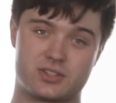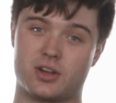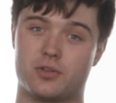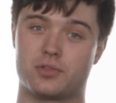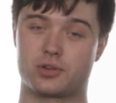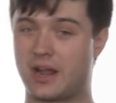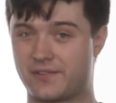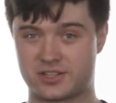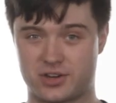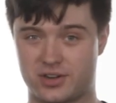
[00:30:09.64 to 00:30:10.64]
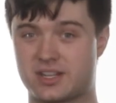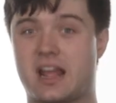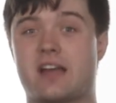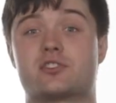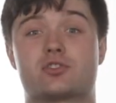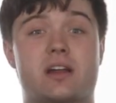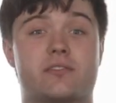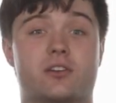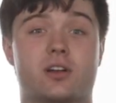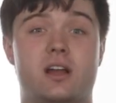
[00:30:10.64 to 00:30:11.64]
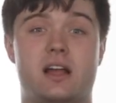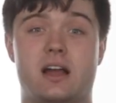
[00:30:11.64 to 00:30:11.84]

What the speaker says: So the graphics card is going to have a driver.